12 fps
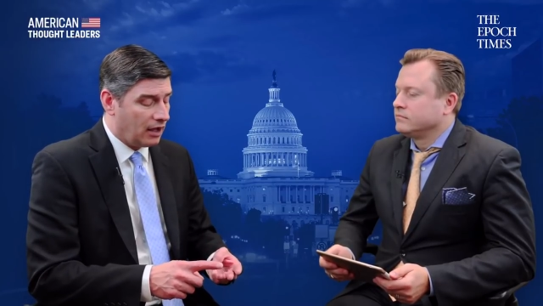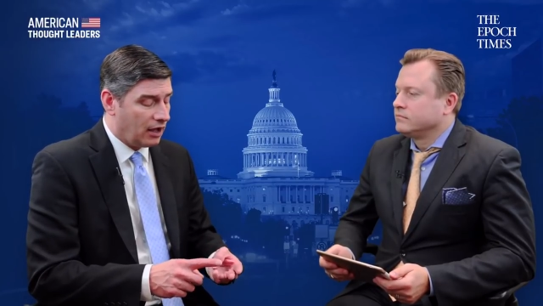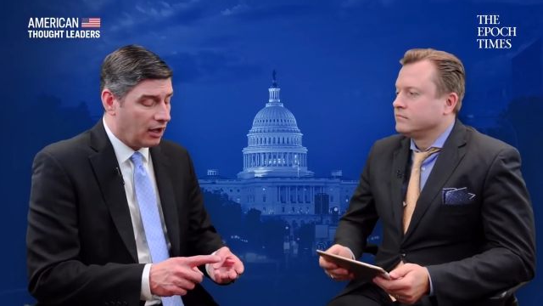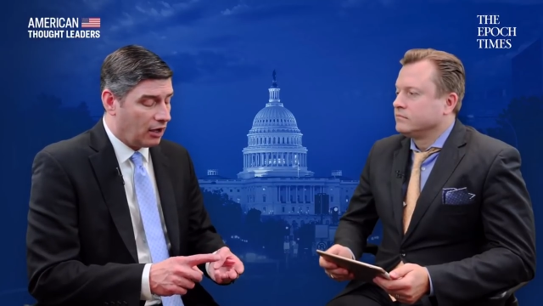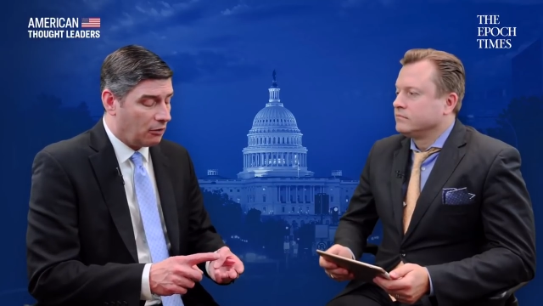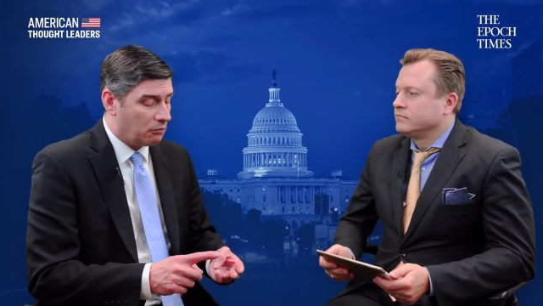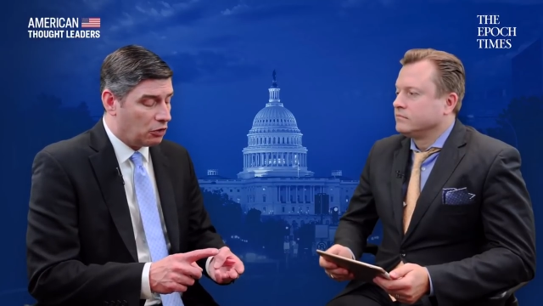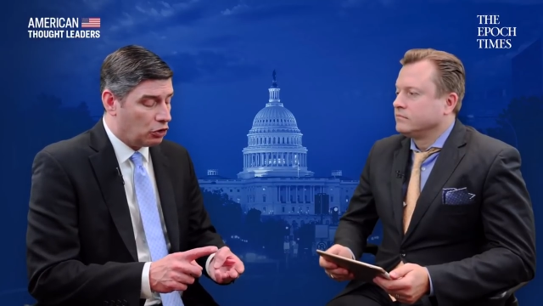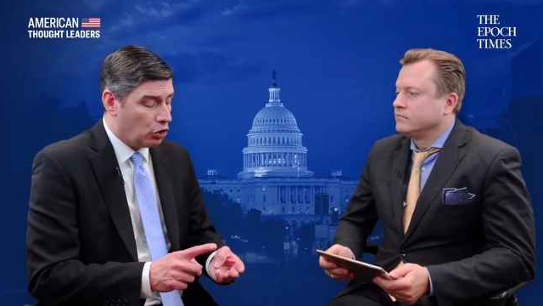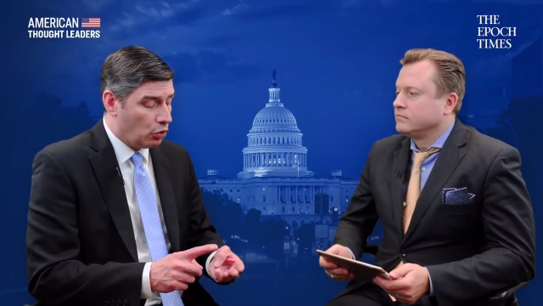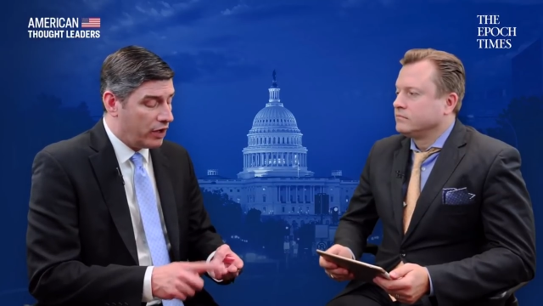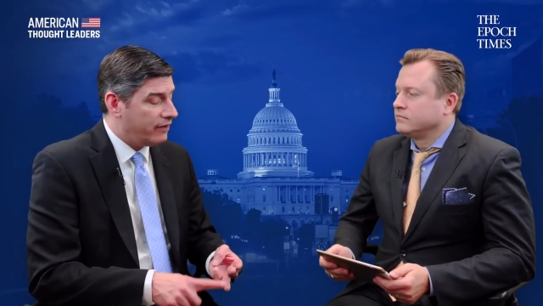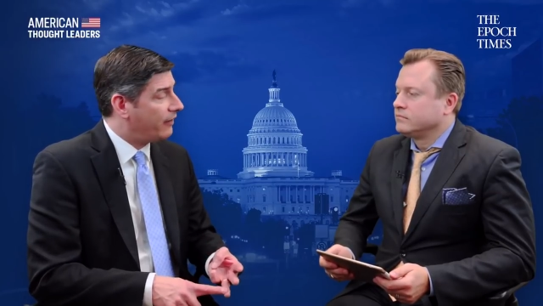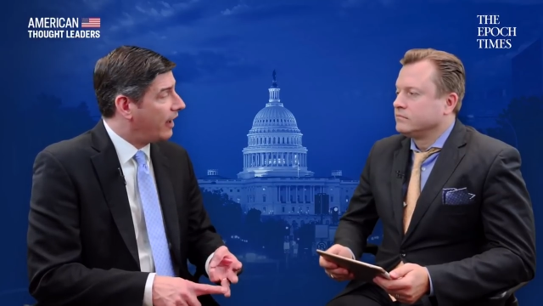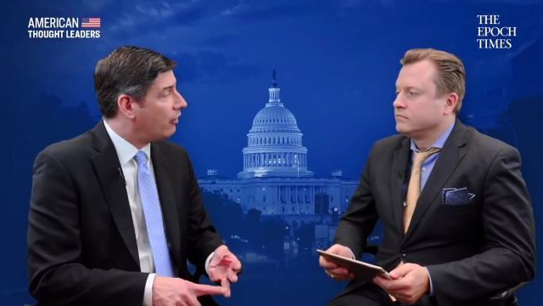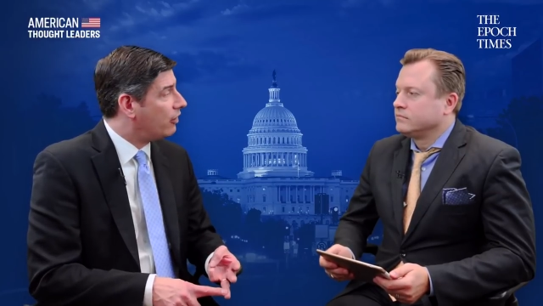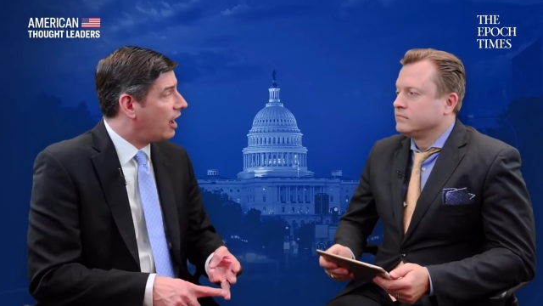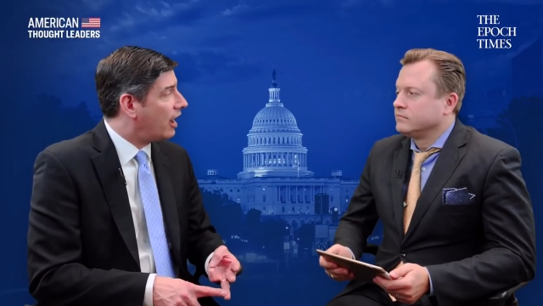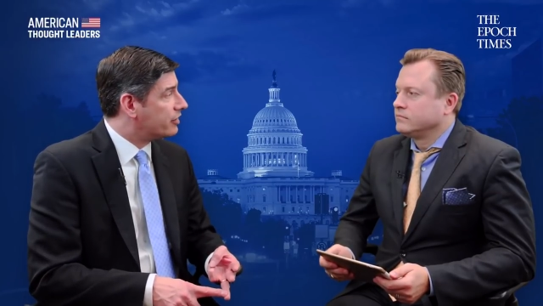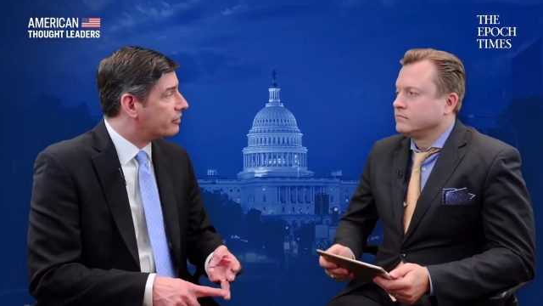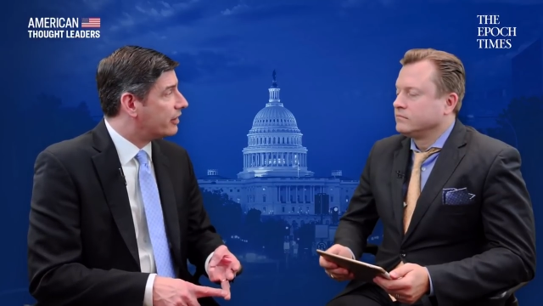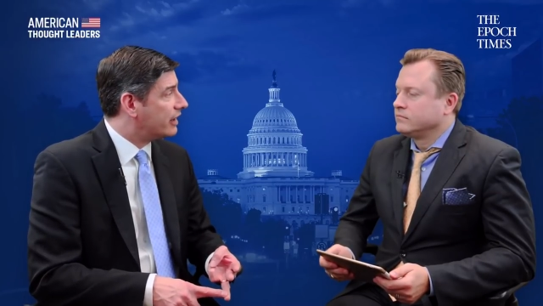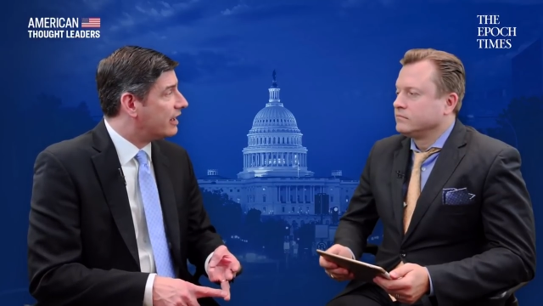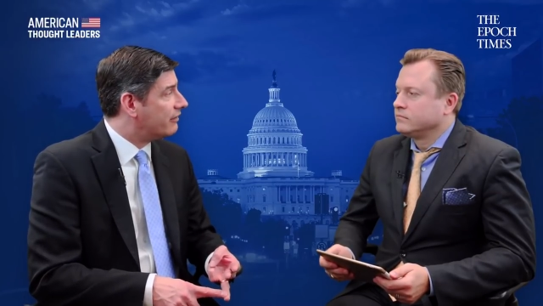Speaker 1: Um, Louis found
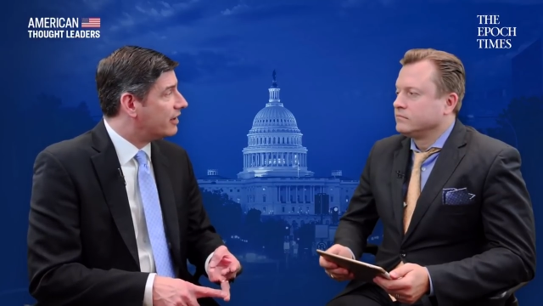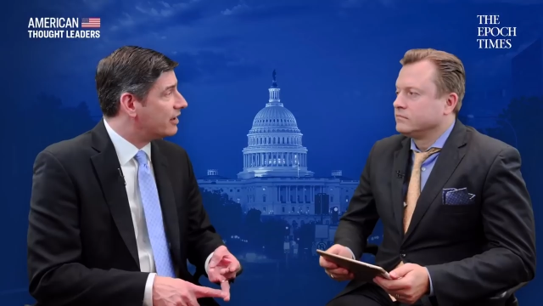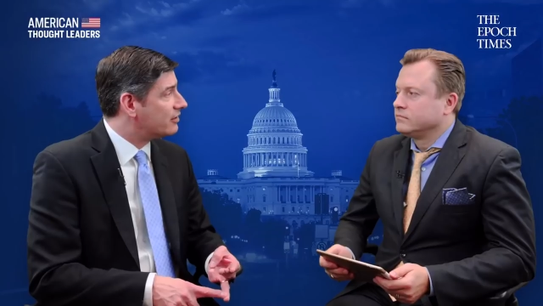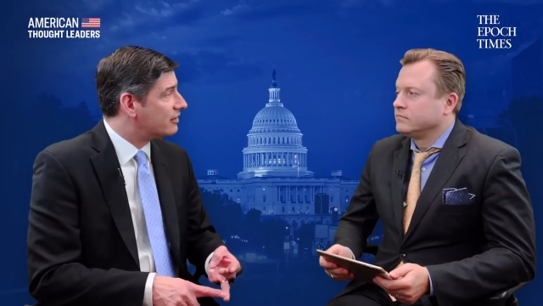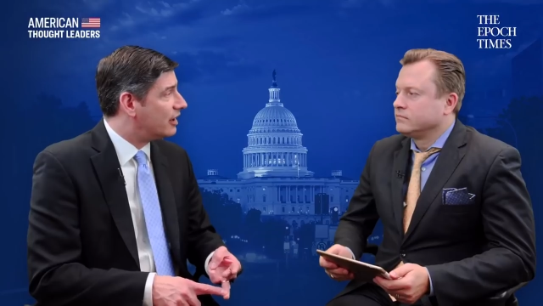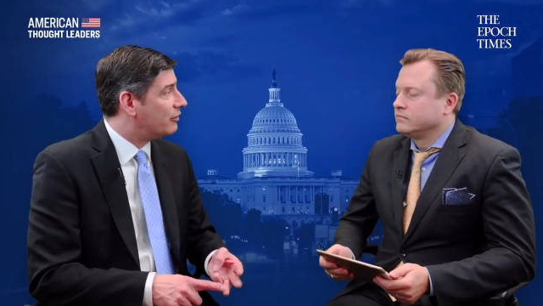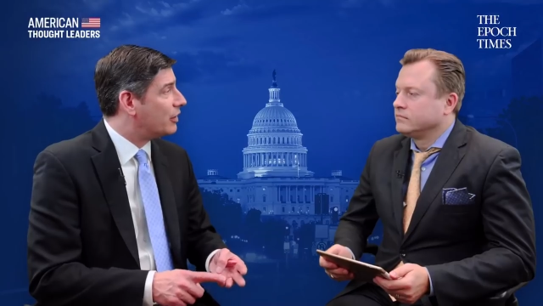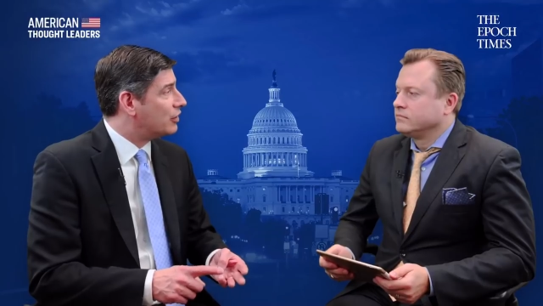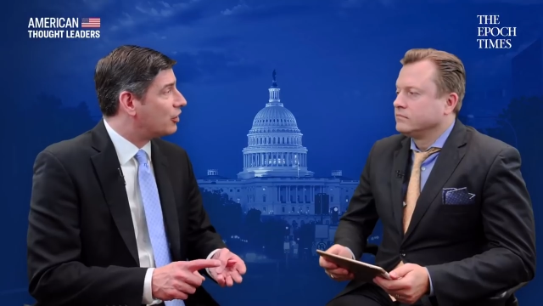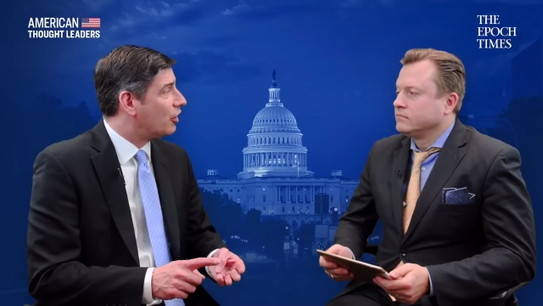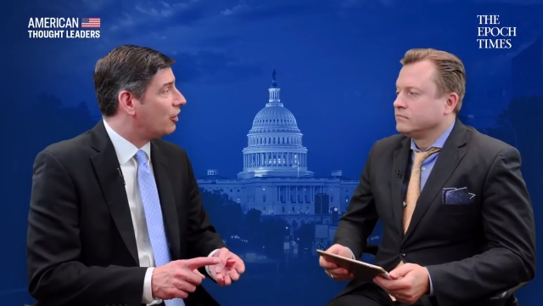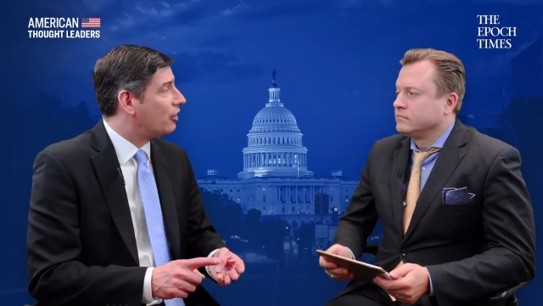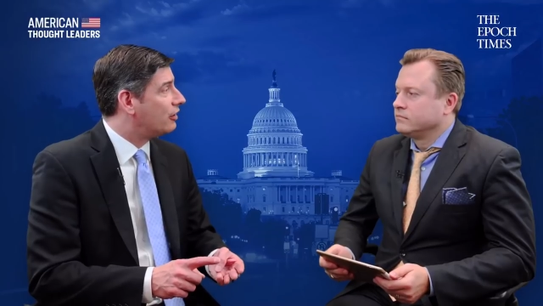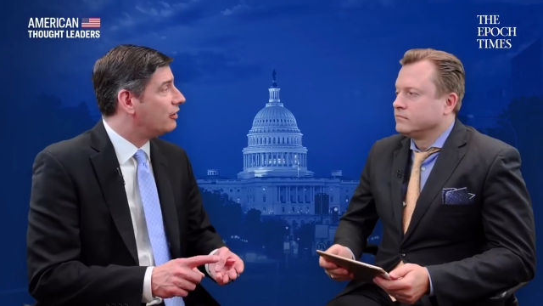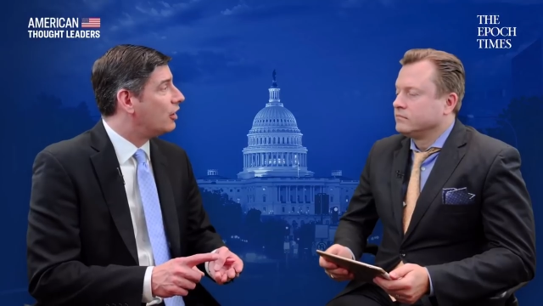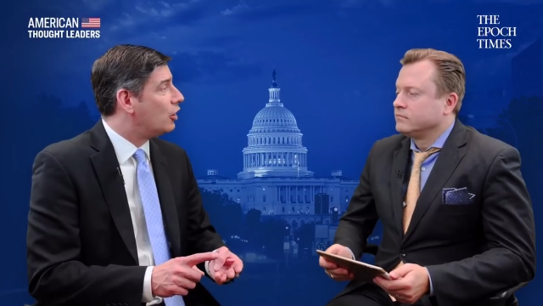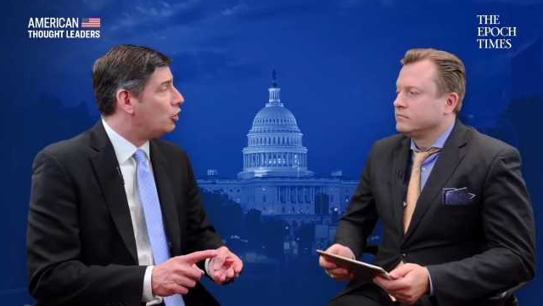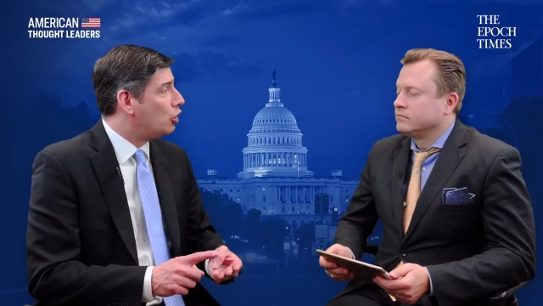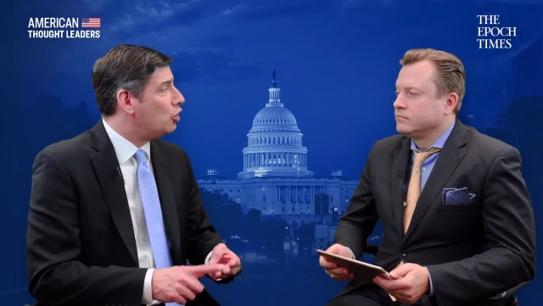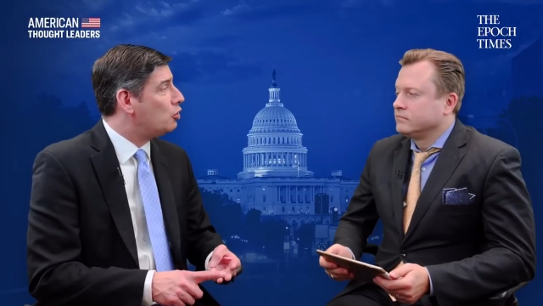God's forgiveness, and in return,